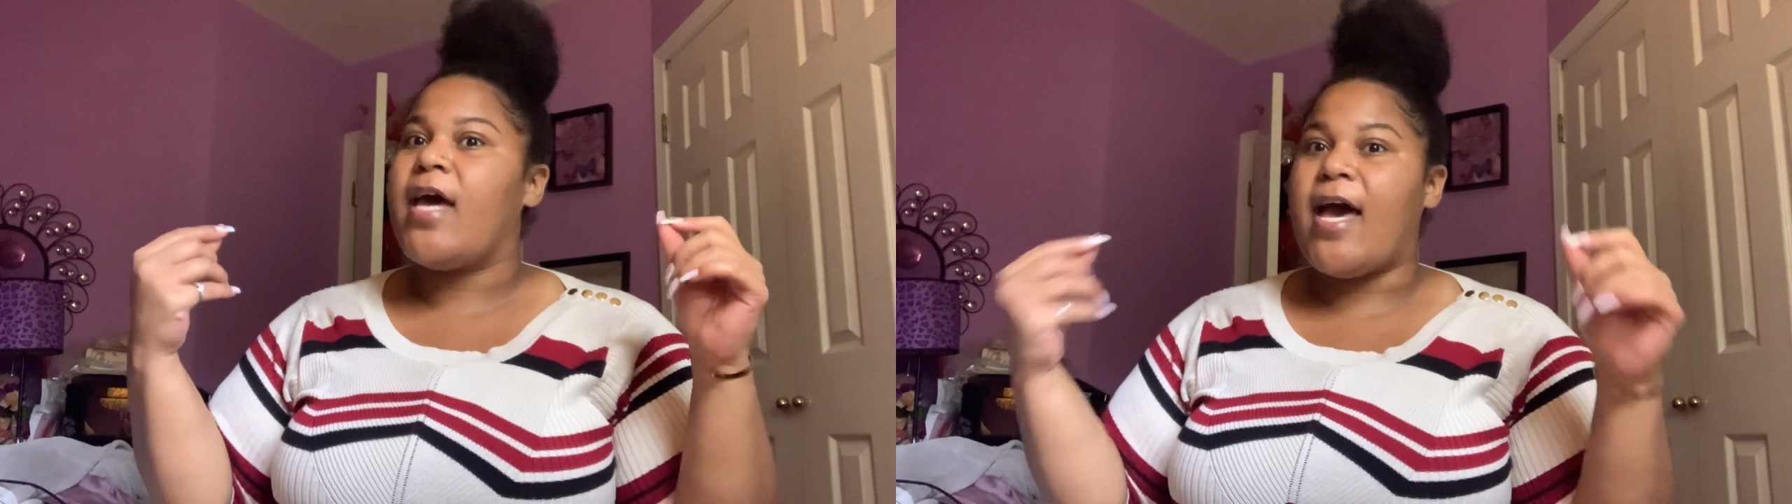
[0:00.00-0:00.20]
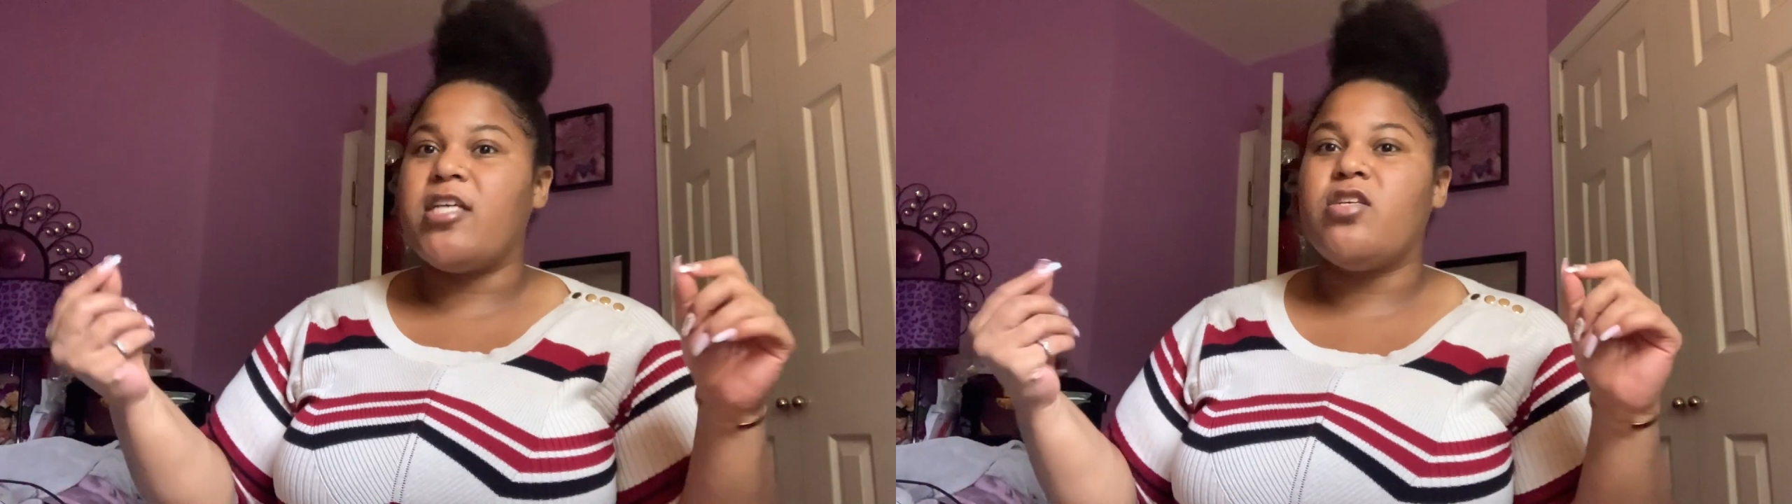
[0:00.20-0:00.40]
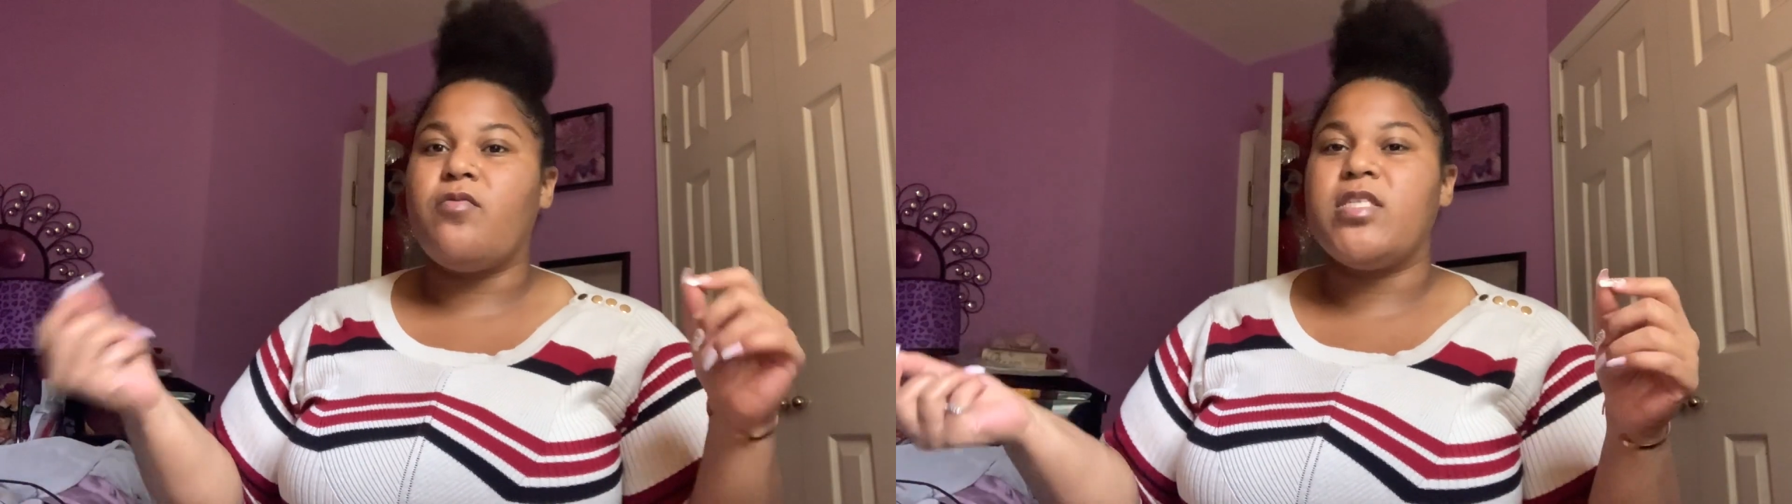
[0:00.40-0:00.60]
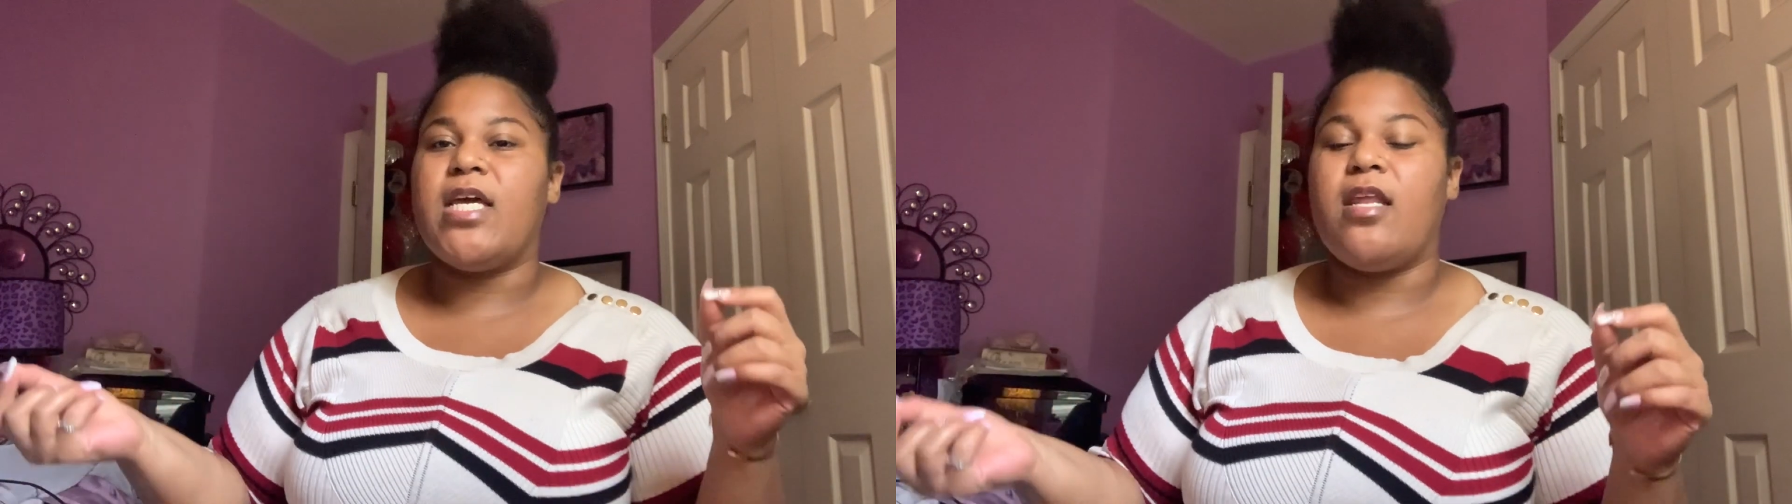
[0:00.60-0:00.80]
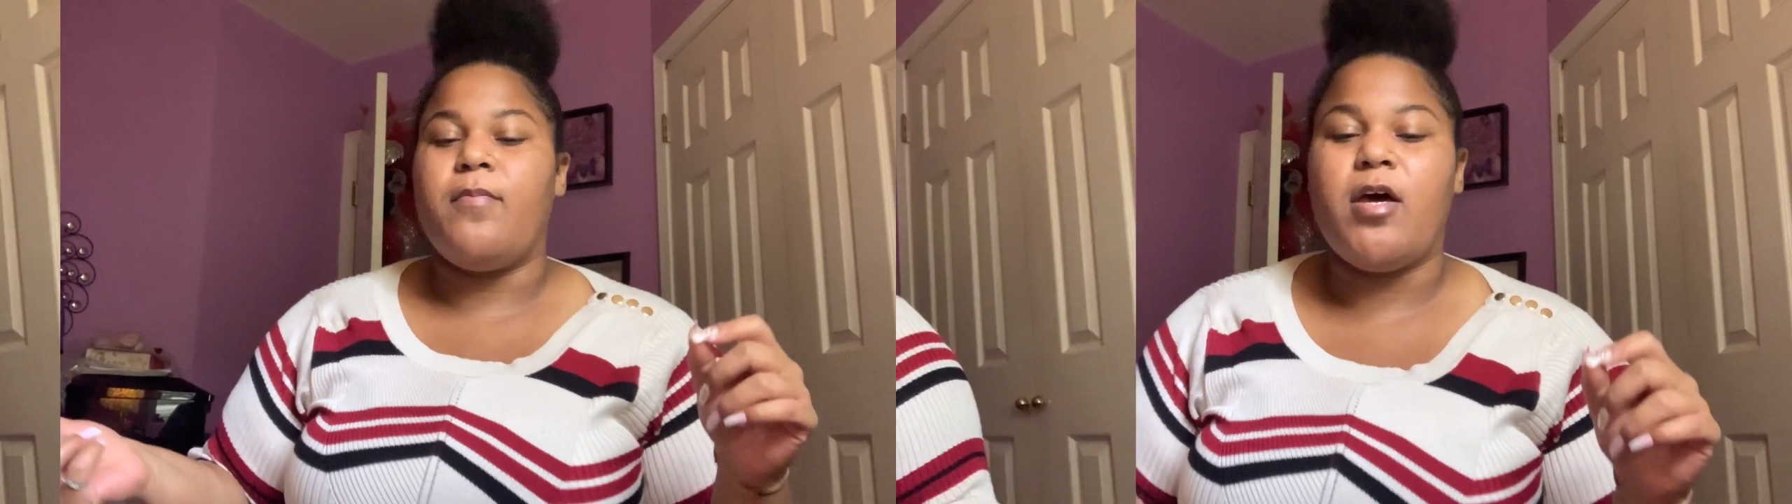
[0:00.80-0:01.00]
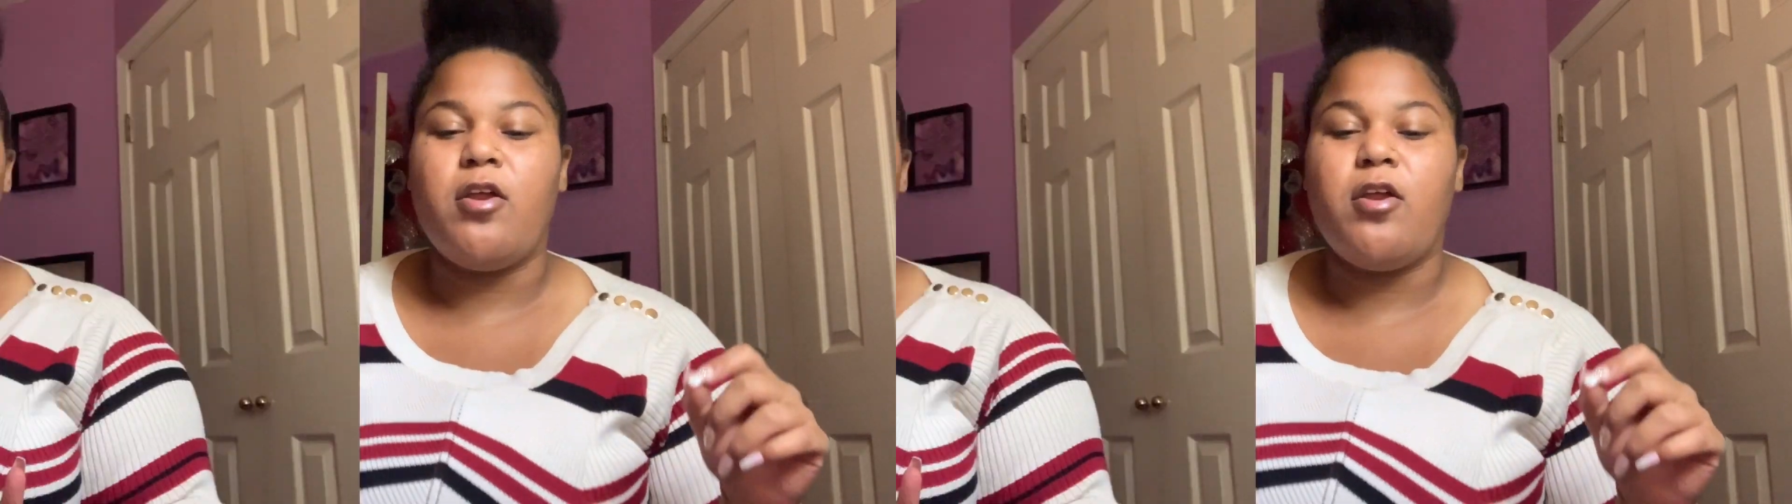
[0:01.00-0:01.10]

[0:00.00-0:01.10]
actually retain it better.